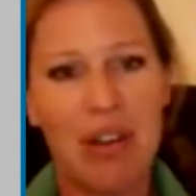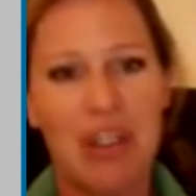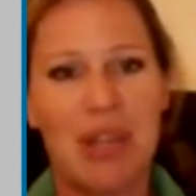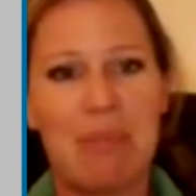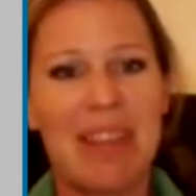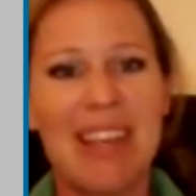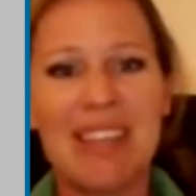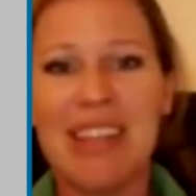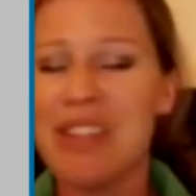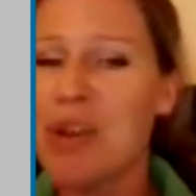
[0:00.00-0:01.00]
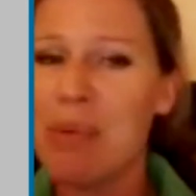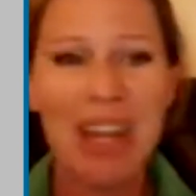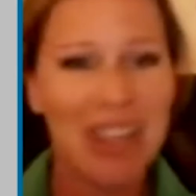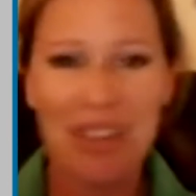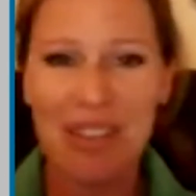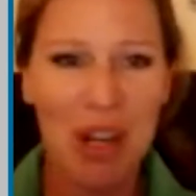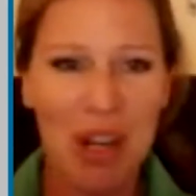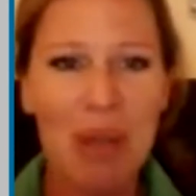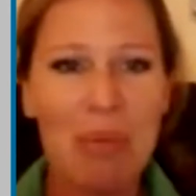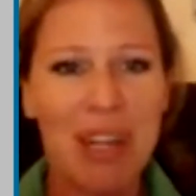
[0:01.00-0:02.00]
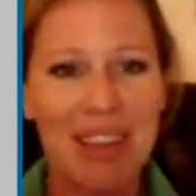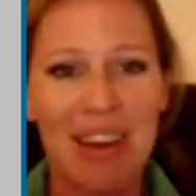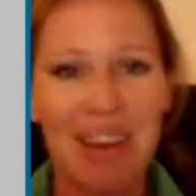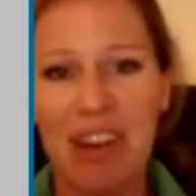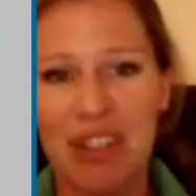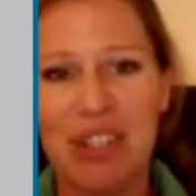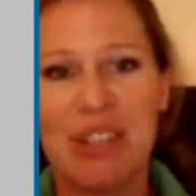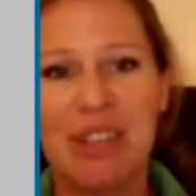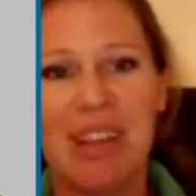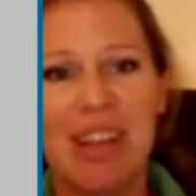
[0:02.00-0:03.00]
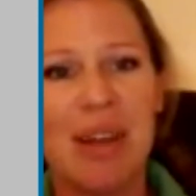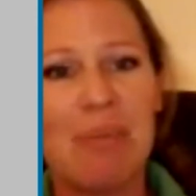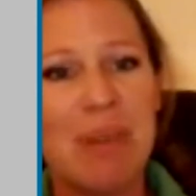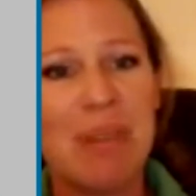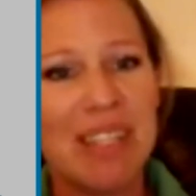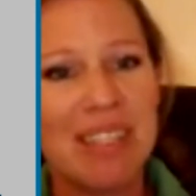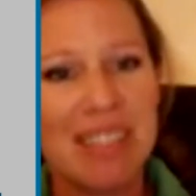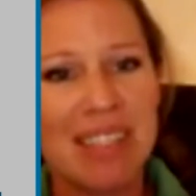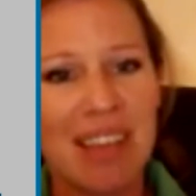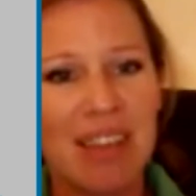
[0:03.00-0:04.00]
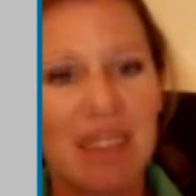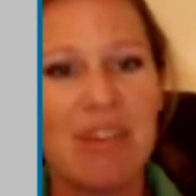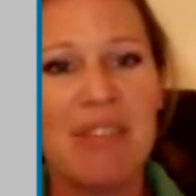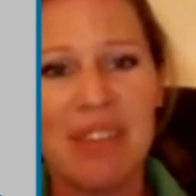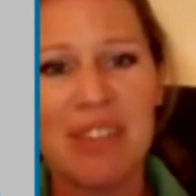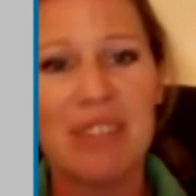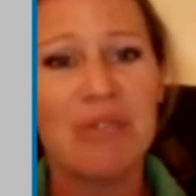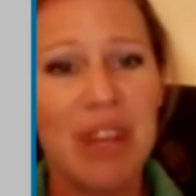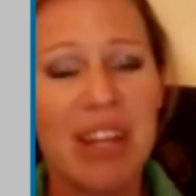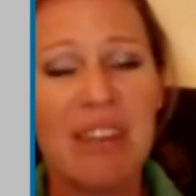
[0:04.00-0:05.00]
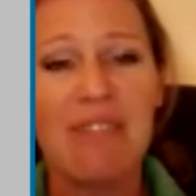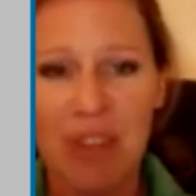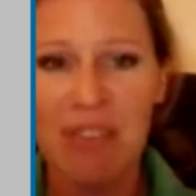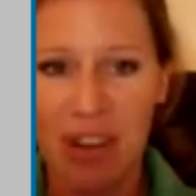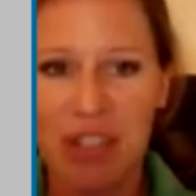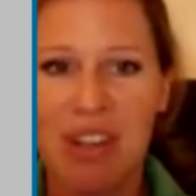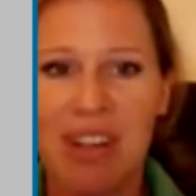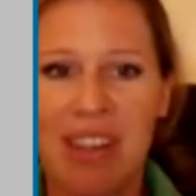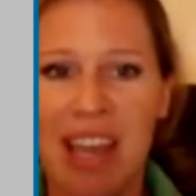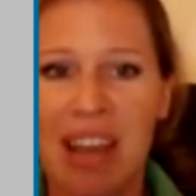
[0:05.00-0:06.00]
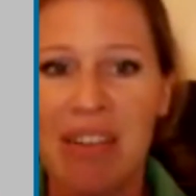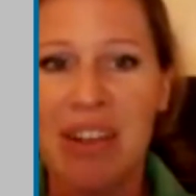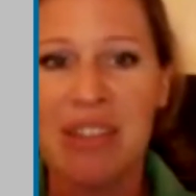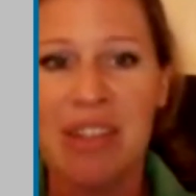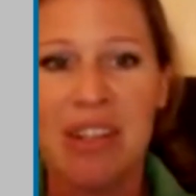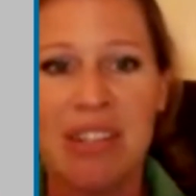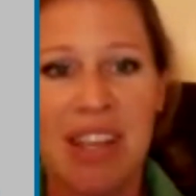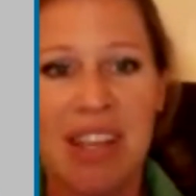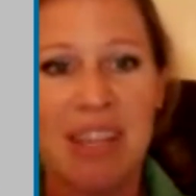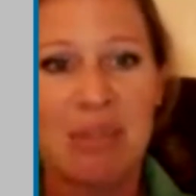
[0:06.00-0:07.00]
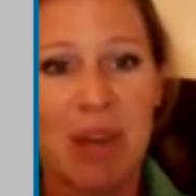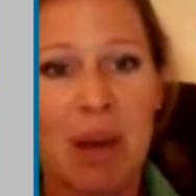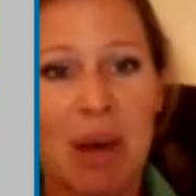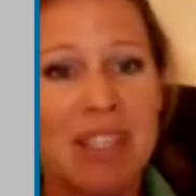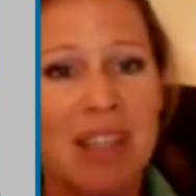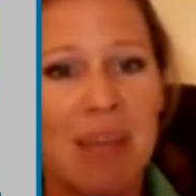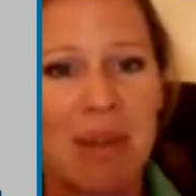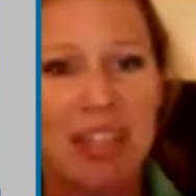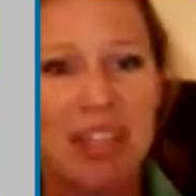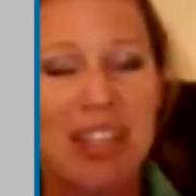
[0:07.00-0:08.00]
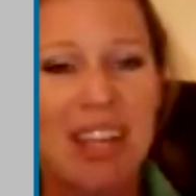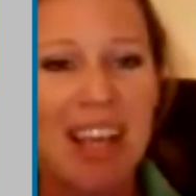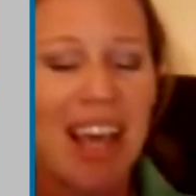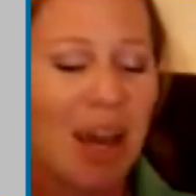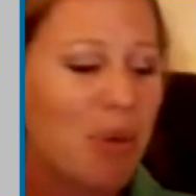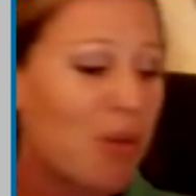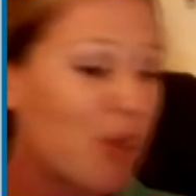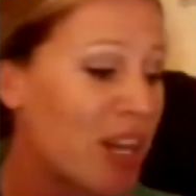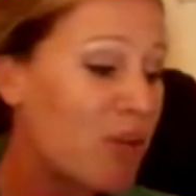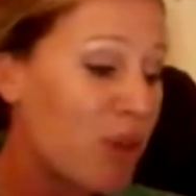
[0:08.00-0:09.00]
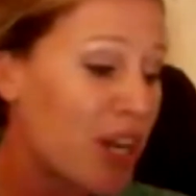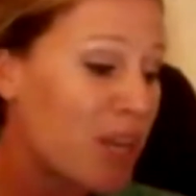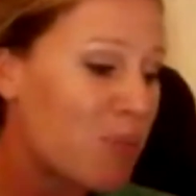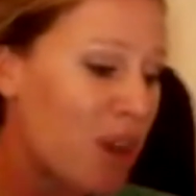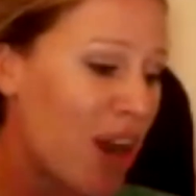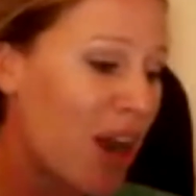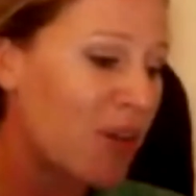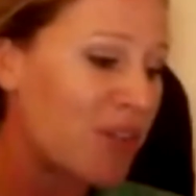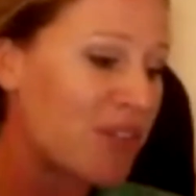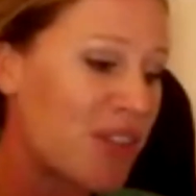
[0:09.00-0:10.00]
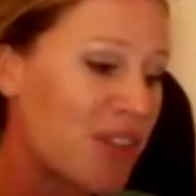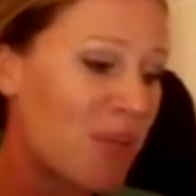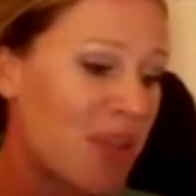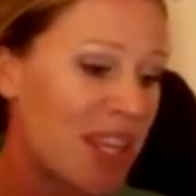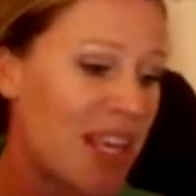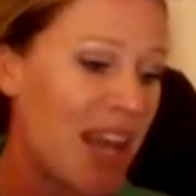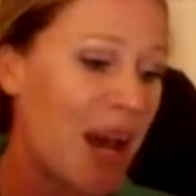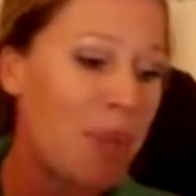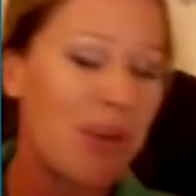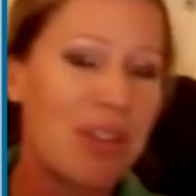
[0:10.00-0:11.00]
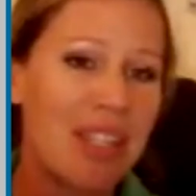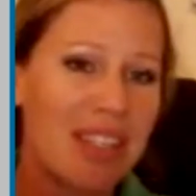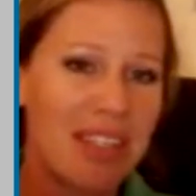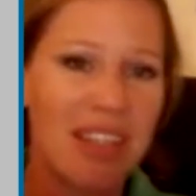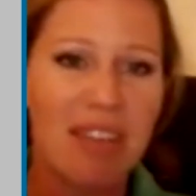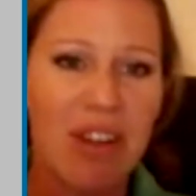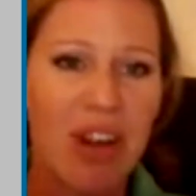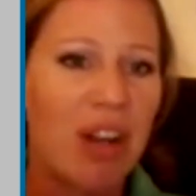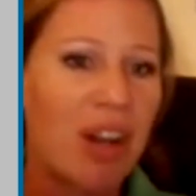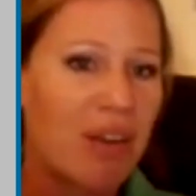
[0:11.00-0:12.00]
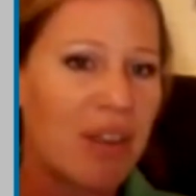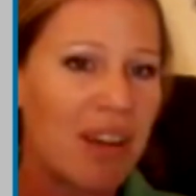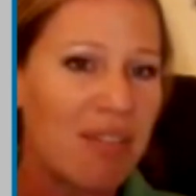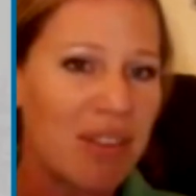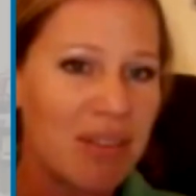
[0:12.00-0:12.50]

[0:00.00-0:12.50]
partnership, and there's not many of them globally that are functional. And I'm pleased to say that Greenfins is really fully functional in the areas that it's become established. And we're really, really proud of some of the outputs that it's delivering on a local